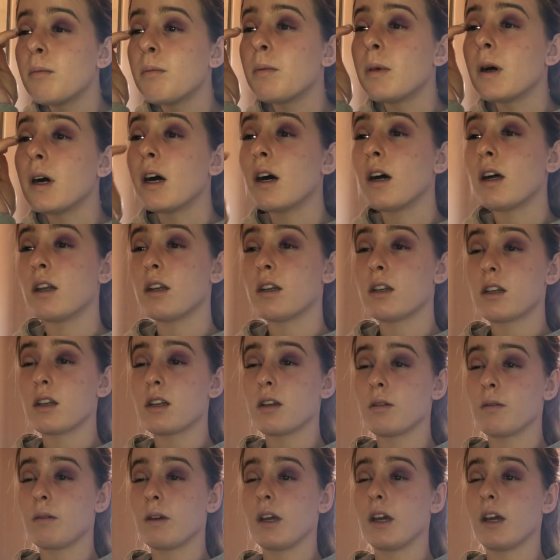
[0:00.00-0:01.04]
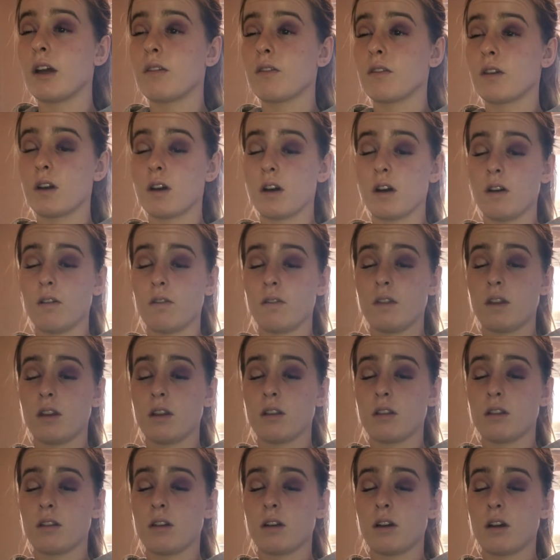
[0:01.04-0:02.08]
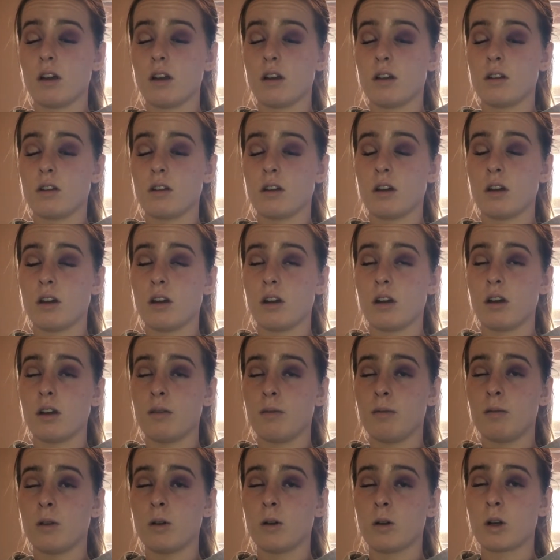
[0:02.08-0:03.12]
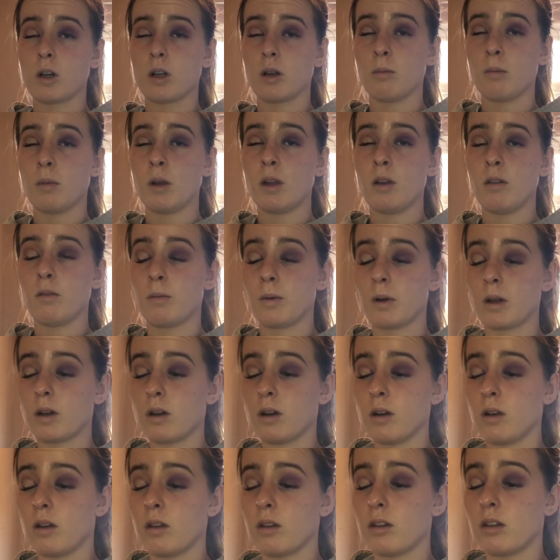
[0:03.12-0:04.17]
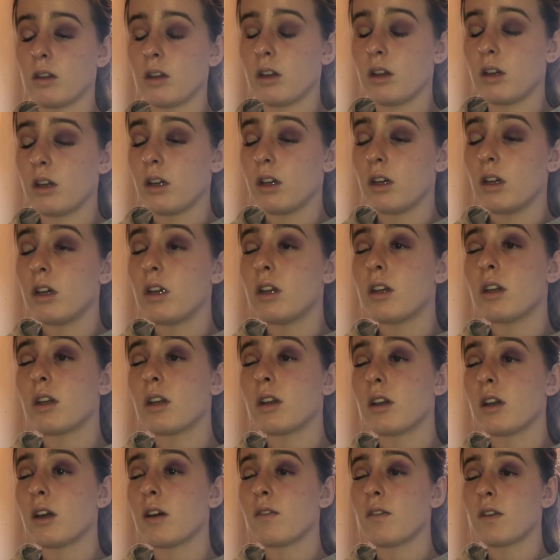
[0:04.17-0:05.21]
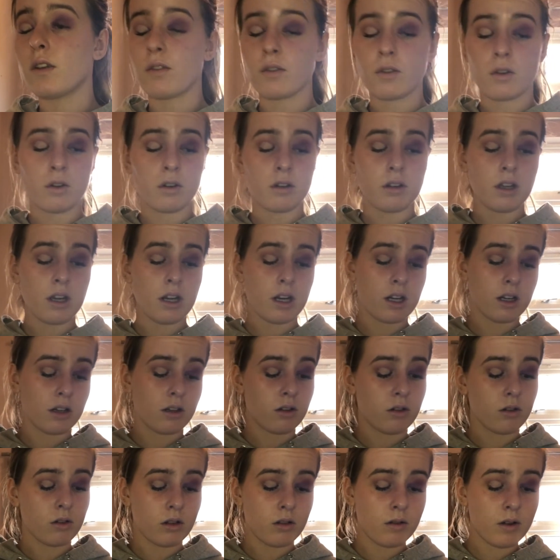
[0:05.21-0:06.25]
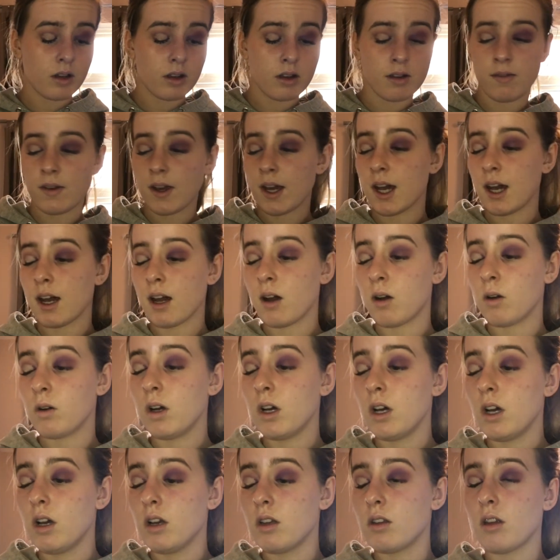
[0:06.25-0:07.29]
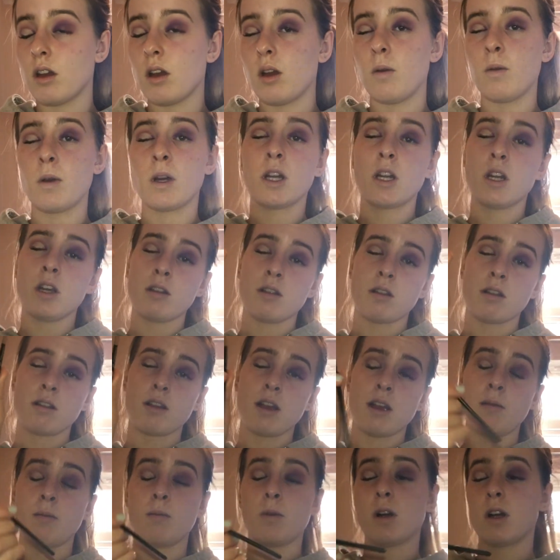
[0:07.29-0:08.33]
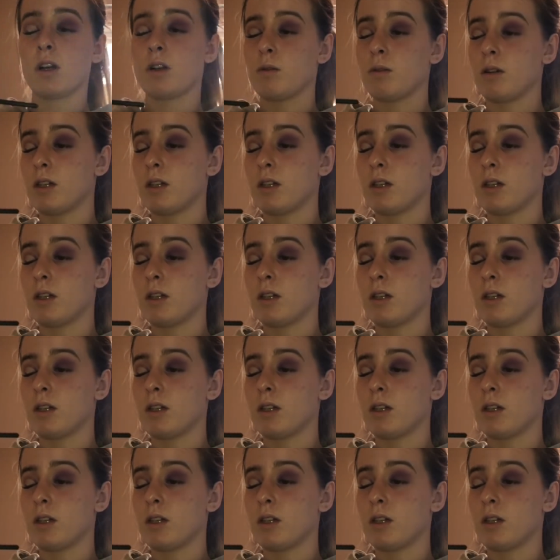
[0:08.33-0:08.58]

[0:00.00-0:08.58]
but we have carved this side, so I'm not going to move because I don't have enough concealer to sort the rest of it out. So I'm going to use the same brush,